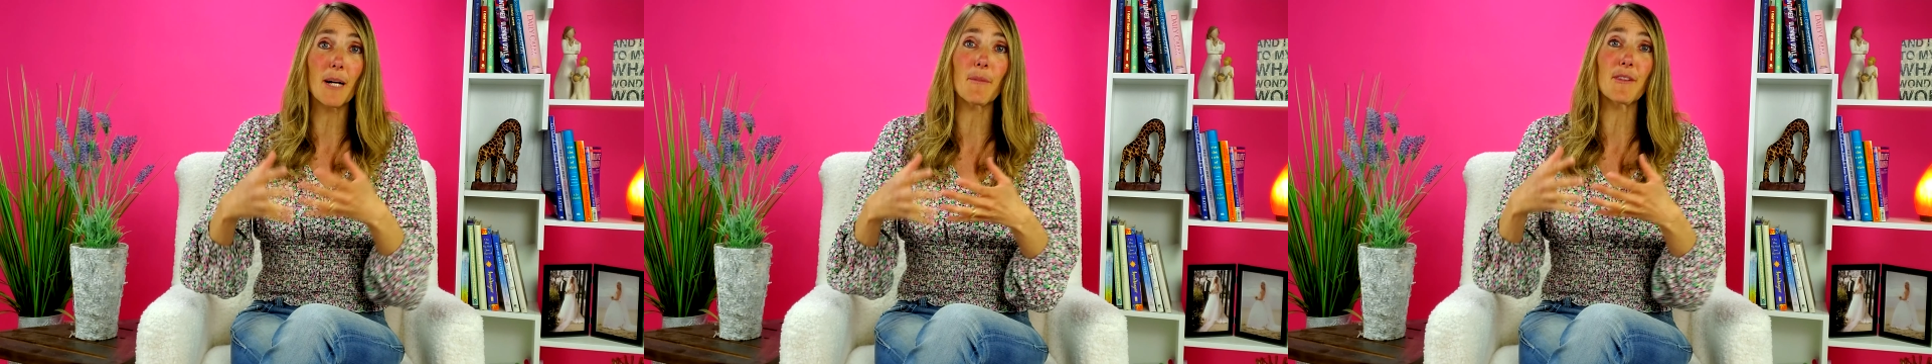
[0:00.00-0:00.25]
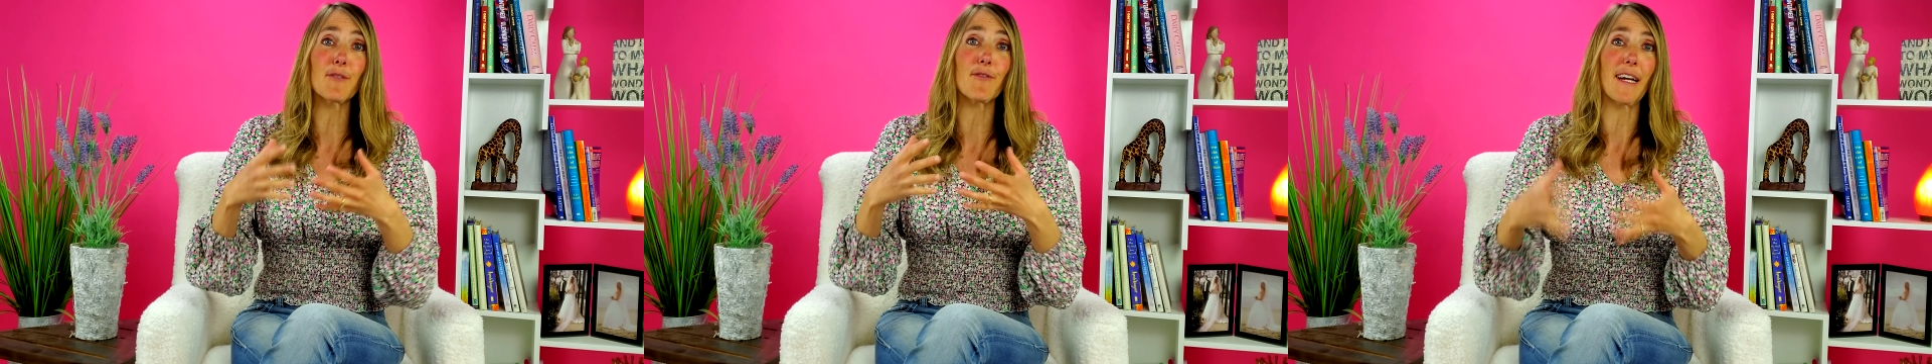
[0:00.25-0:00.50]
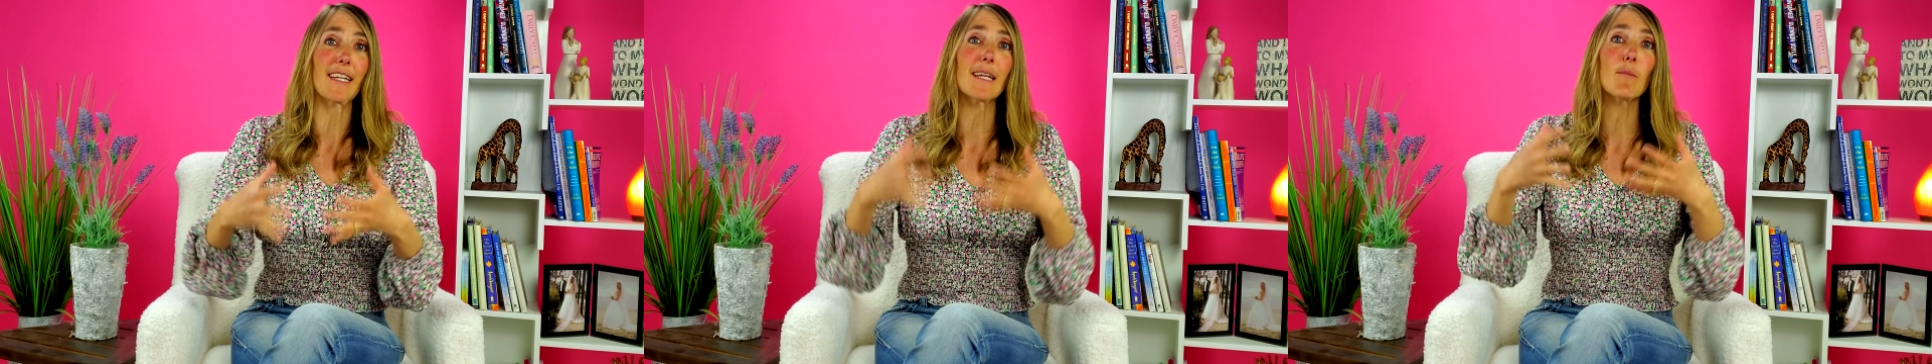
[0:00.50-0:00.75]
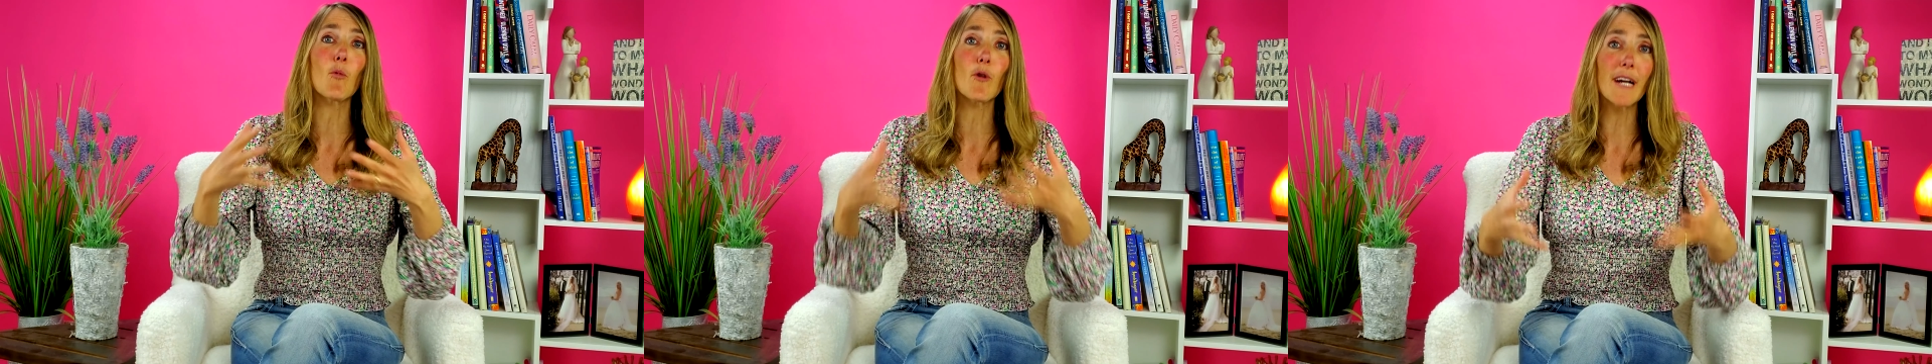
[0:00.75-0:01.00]
comes to
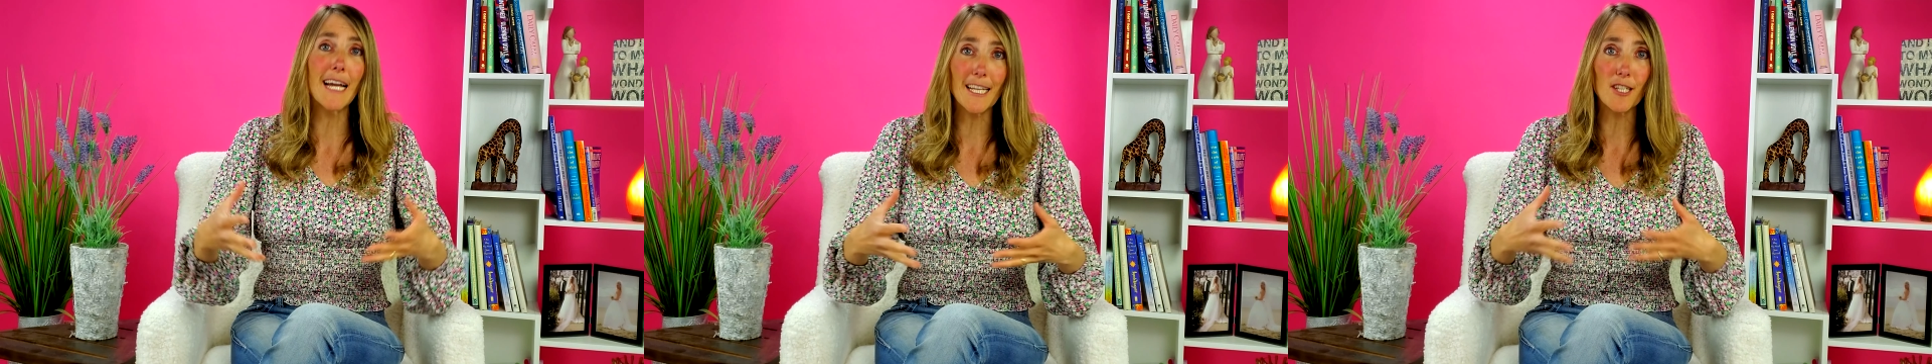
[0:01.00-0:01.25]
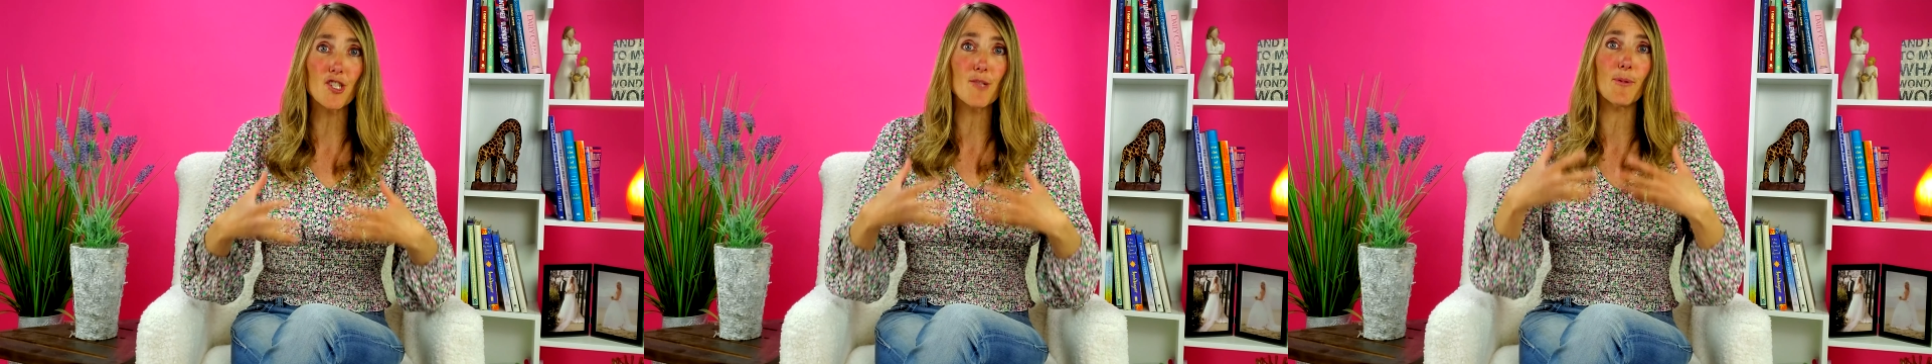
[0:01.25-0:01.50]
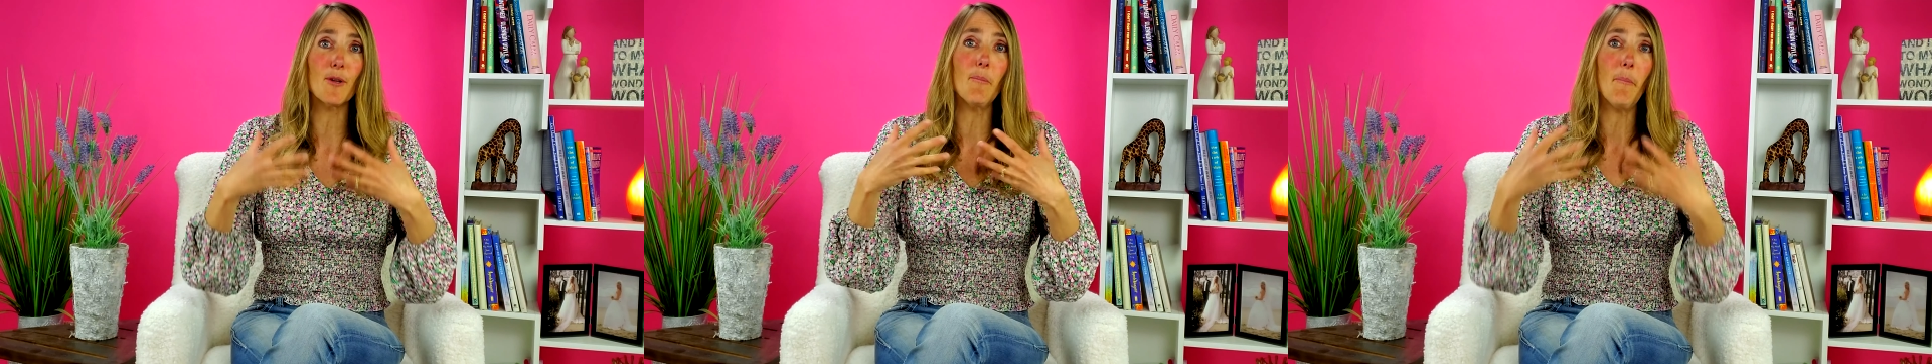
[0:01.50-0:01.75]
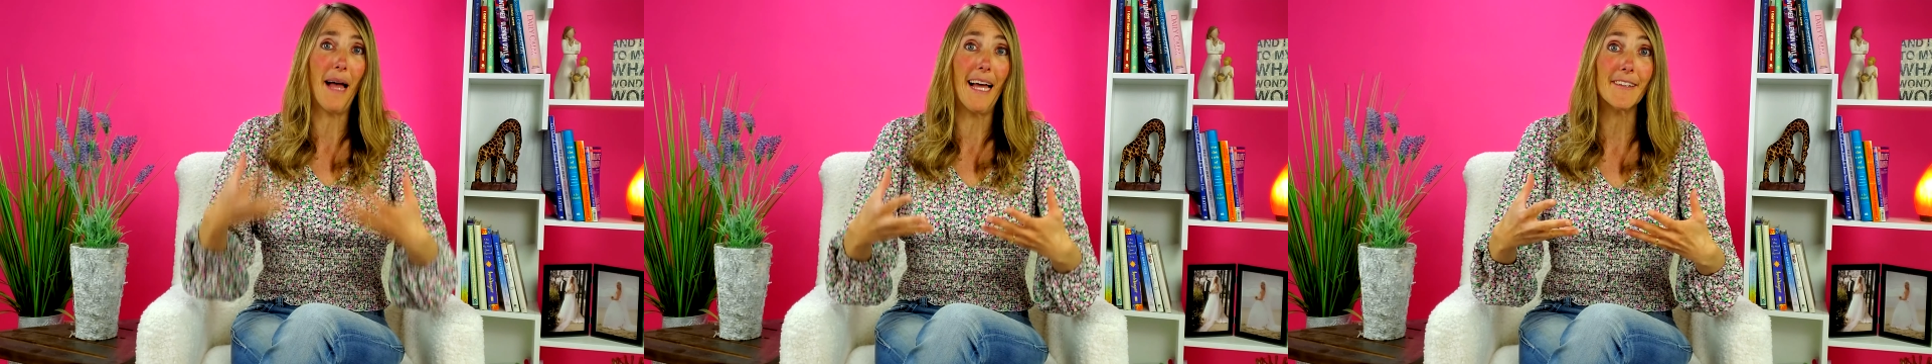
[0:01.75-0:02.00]
finding more eligible
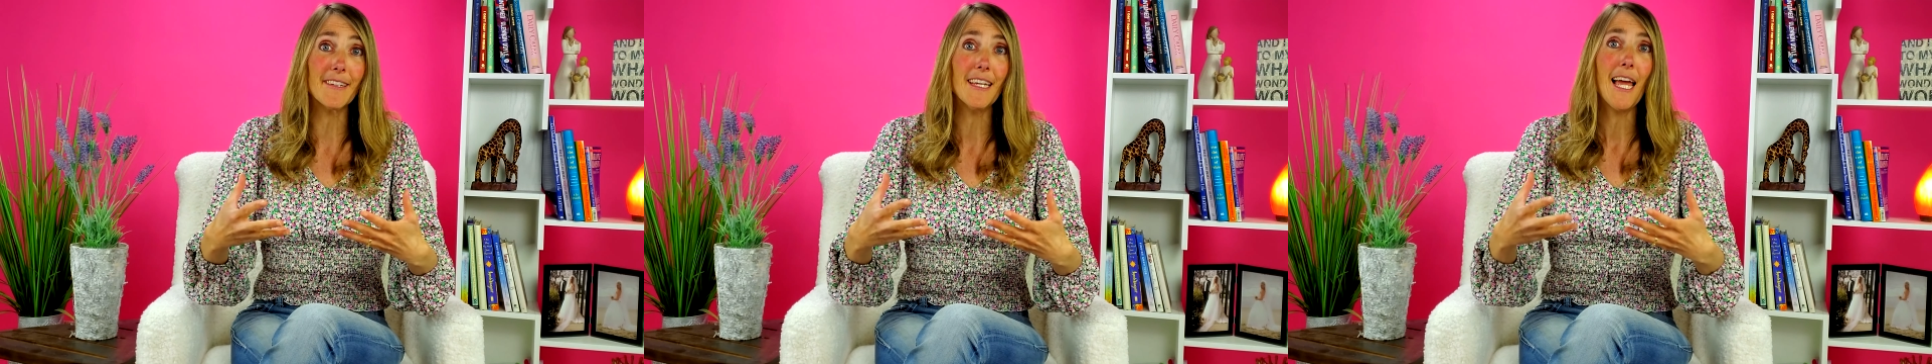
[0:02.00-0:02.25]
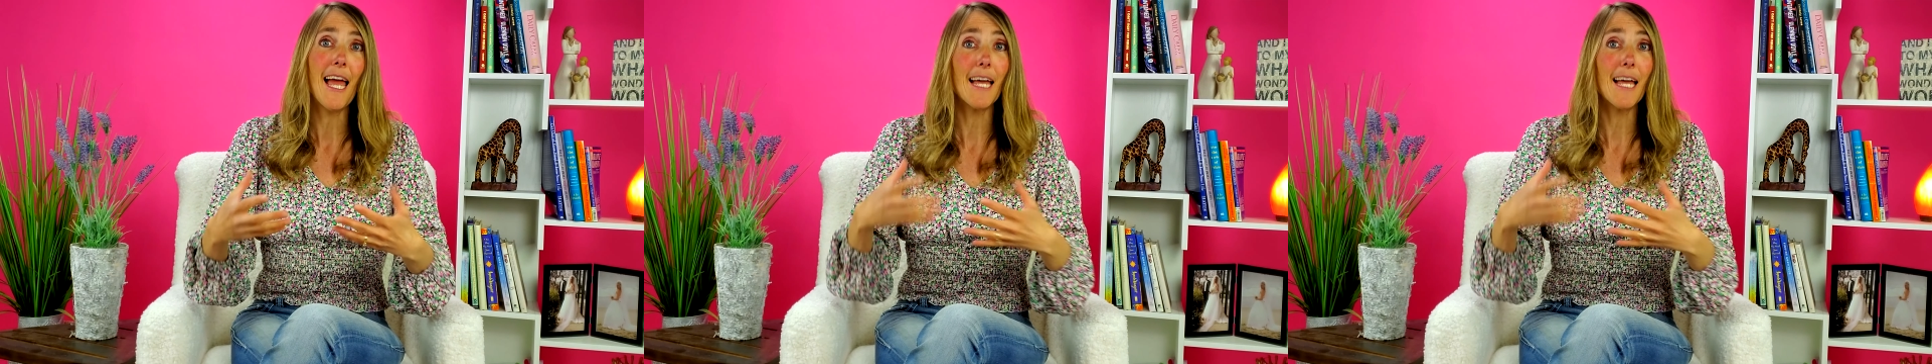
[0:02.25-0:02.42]
men